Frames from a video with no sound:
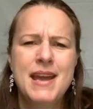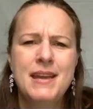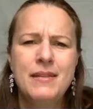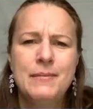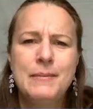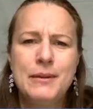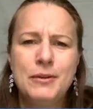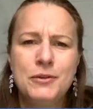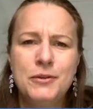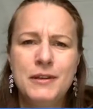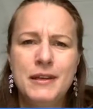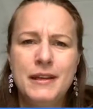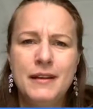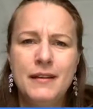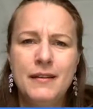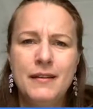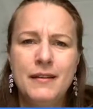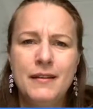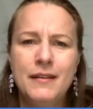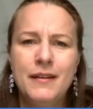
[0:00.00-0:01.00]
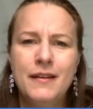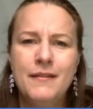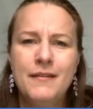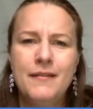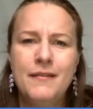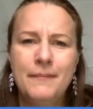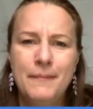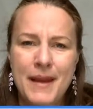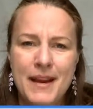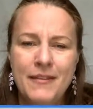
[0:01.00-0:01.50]
may be able to
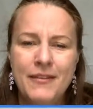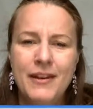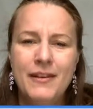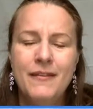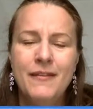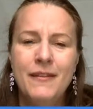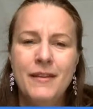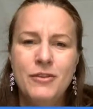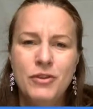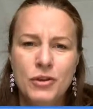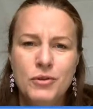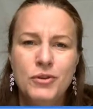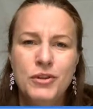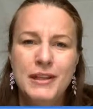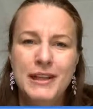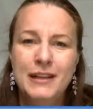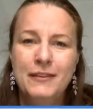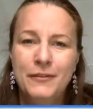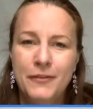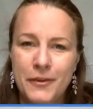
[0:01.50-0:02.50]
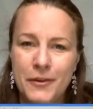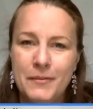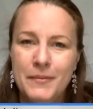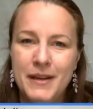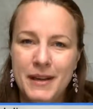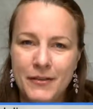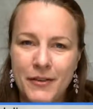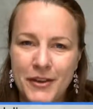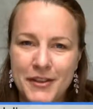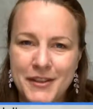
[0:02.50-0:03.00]
benefit hugely
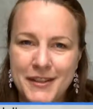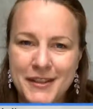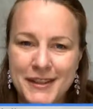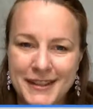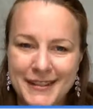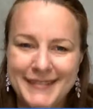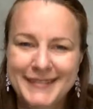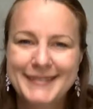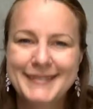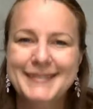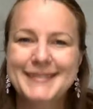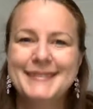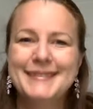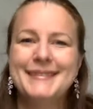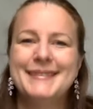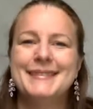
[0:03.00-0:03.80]
from diversity.